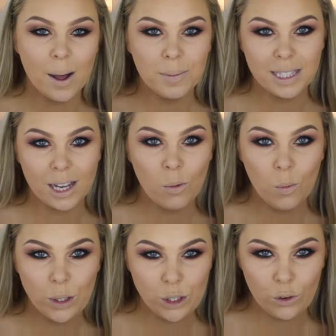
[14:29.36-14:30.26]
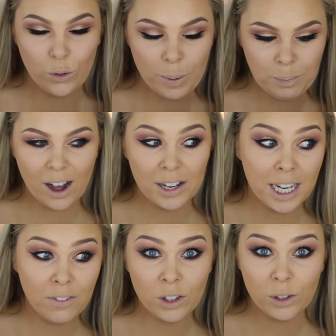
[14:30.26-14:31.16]
It's like a wash off one. I'd
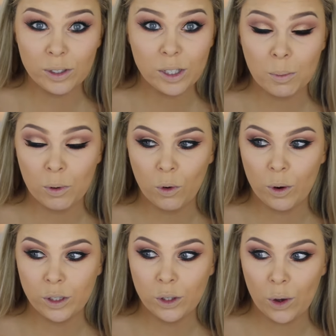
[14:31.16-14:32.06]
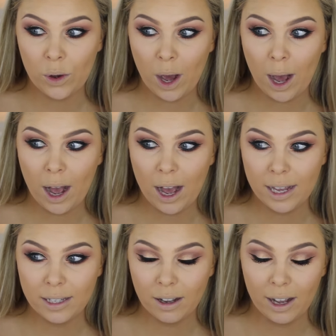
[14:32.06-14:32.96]
never used it before, so
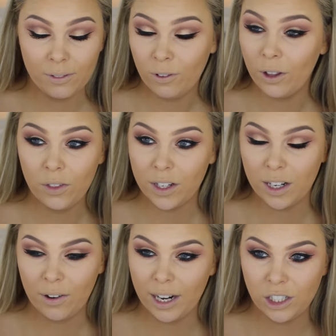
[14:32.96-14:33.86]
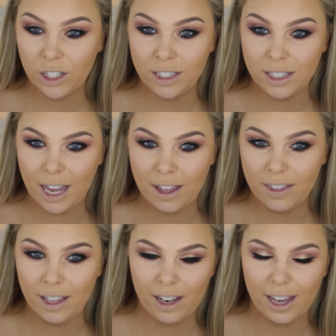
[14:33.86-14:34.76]
I followed the directions
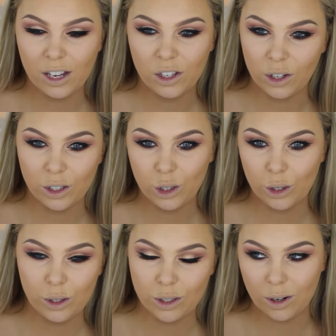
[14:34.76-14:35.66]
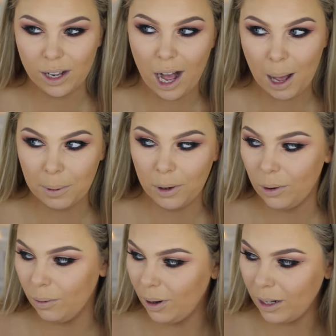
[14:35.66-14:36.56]
and they're like, you know, don't use it on carpet
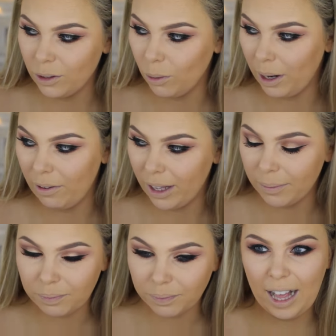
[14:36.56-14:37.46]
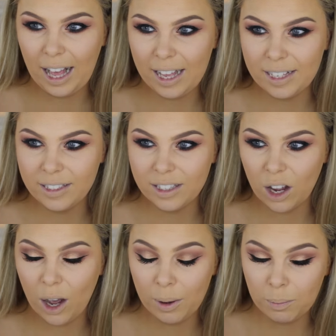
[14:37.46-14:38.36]
or rugs or whatever. And
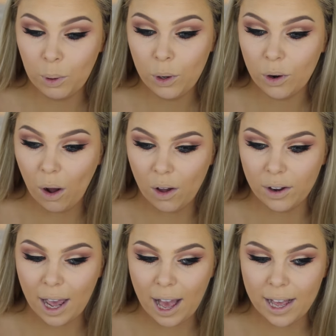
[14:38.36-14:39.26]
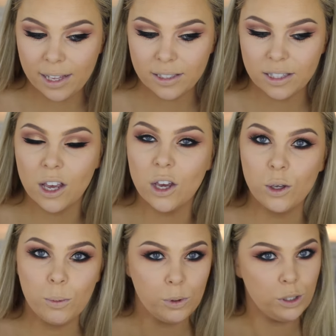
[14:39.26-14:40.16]
I put it on and
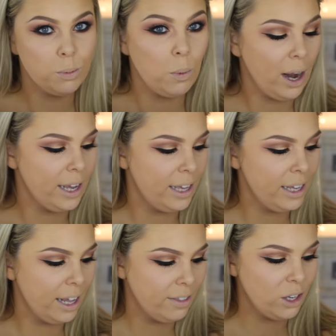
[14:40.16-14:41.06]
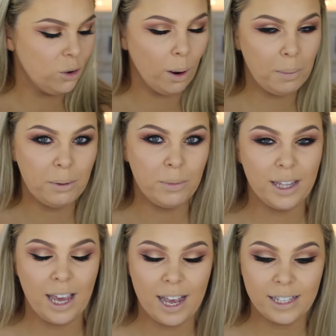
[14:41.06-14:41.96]
you spray it and then you rub it in with
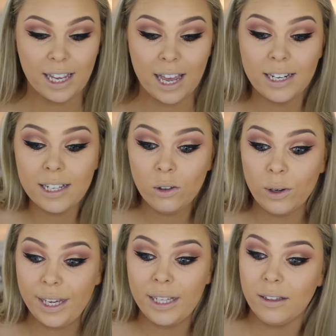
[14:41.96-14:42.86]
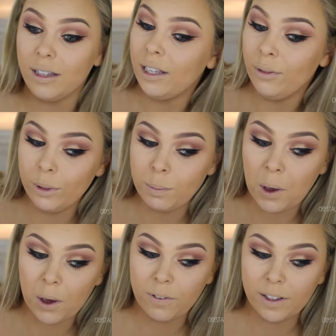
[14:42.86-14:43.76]
your hands. And look, it looks
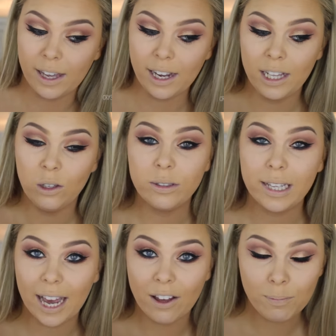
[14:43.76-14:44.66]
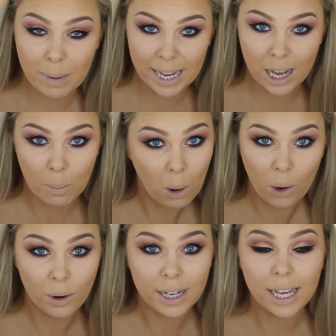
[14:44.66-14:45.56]
perfect. Like it looks like I have makeup
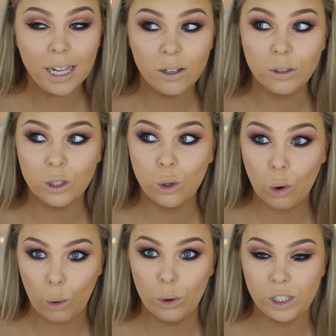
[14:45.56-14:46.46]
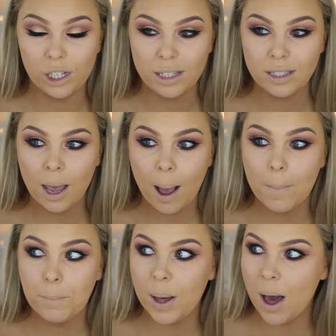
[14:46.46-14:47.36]
on. It looks gorgeous.
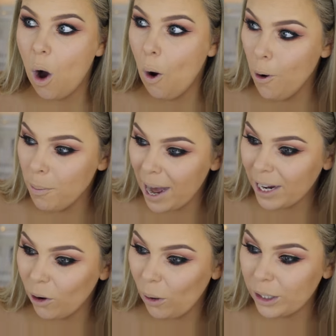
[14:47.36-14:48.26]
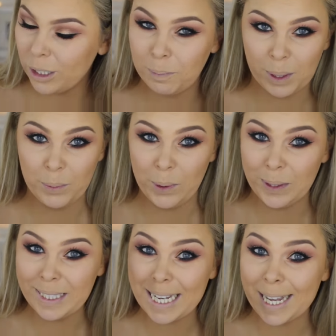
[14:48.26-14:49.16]
But oh my gosh, be
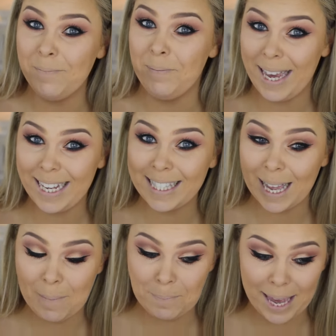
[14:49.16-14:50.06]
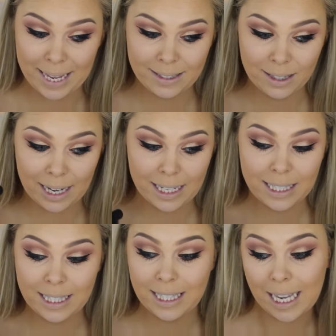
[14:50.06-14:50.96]
warned, it makes a mess, like
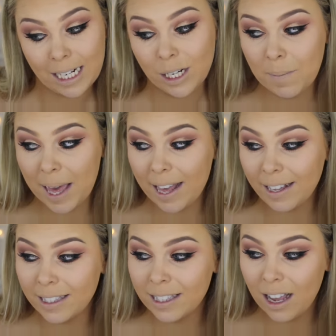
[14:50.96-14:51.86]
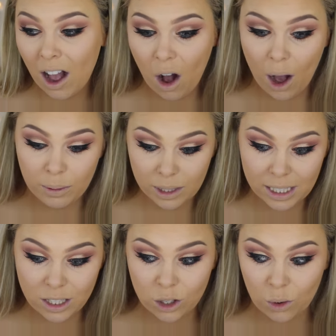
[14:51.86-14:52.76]
such a mess. I was
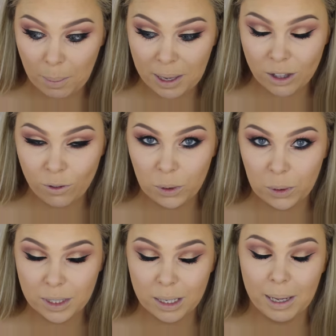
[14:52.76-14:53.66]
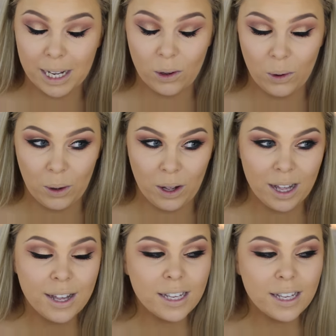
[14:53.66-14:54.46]
like scrubbing the floors and I'm like, oh.